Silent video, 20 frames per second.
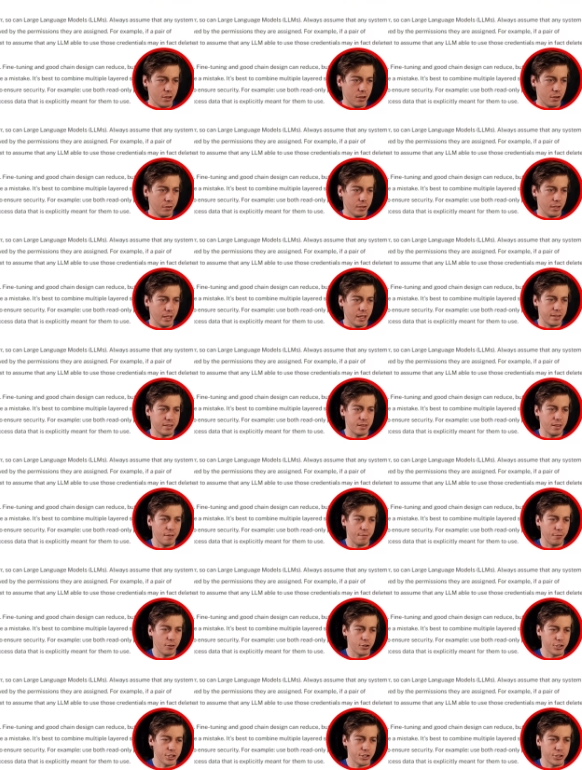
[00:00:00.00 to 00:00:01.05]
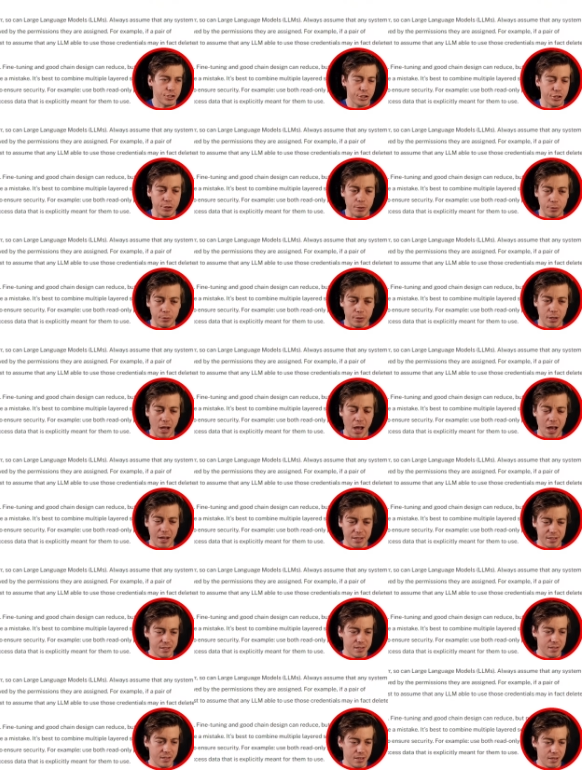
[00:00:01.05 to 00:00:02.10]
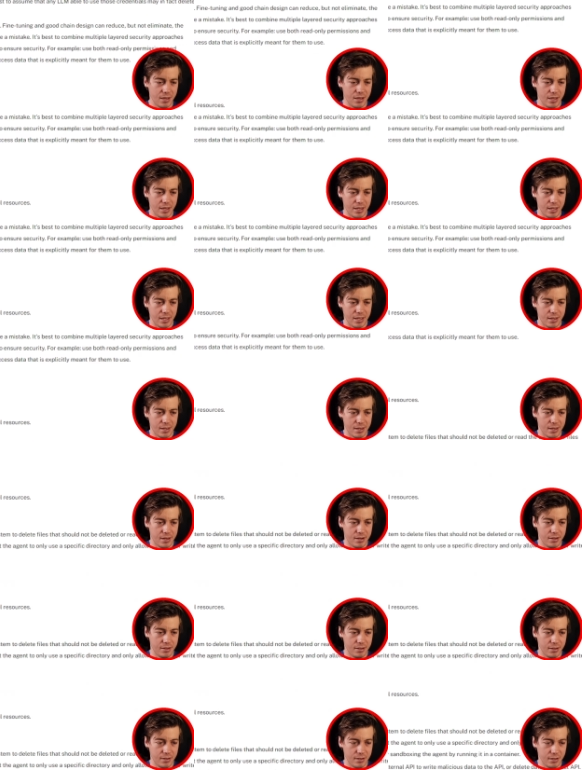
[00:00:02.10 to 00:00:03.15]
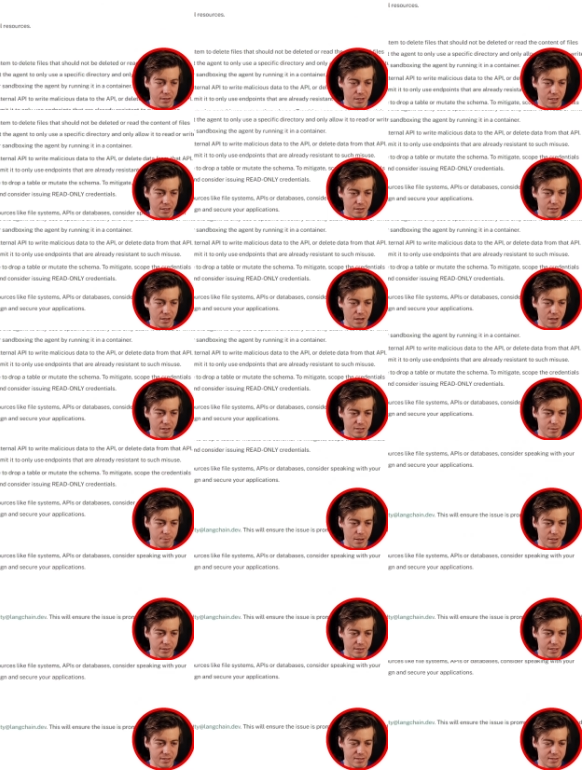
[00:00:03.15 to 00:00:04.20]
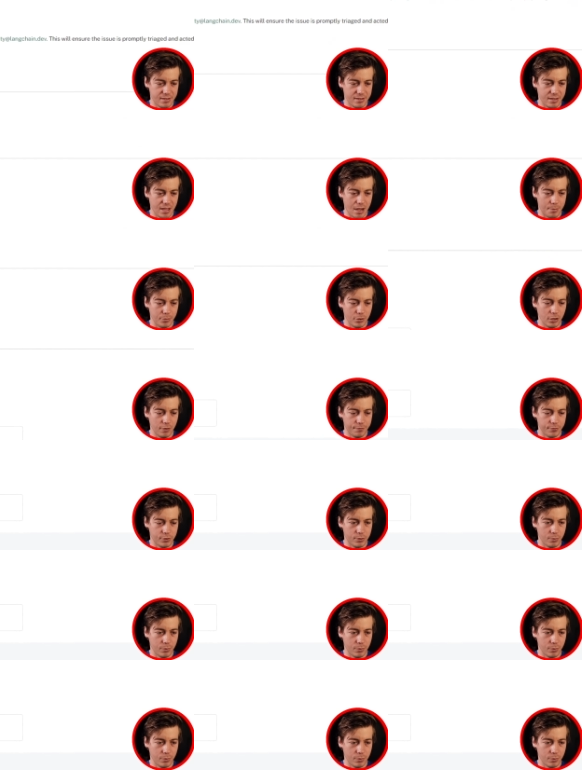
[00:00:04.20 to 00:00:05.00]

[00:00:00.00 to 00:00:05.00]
So it's in the version two docs and it talks about this down below